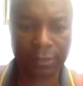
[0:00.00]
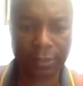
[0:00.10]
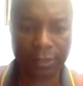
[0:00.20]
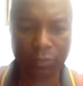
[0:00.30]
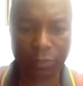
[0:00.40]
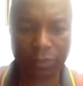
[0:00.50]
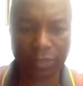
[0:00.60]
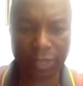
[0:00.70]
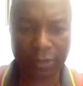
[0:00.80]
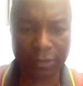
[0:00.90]
It's
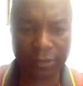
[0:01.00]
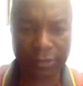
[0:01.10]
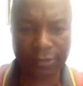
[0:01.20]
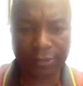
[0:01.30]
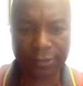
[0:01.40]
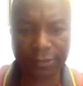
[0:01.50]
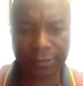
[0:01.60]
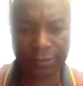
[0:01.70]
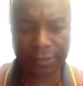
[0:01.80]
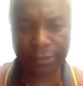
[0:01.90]
worse now, huh?
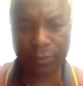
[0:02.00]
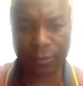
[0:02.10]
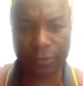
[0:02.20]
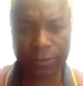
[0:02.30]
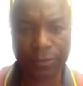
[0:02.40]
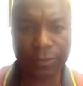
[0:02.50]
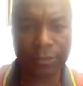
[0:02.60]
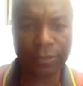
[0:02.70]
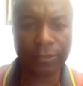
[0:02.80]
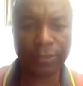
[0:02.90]
Is it worse?
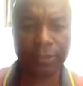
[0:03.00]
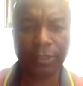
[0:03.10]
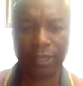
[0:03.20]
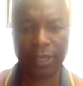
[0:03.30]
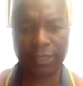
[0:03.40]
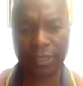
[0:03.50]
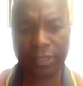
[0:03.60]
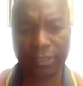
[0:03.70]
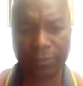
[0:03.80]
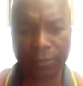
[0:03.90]
I think
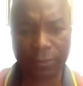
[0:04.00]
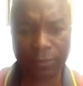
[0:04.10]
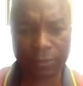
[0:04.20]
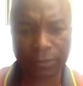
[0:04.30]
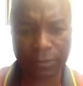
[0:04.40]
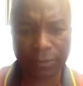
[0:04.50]
it's worse.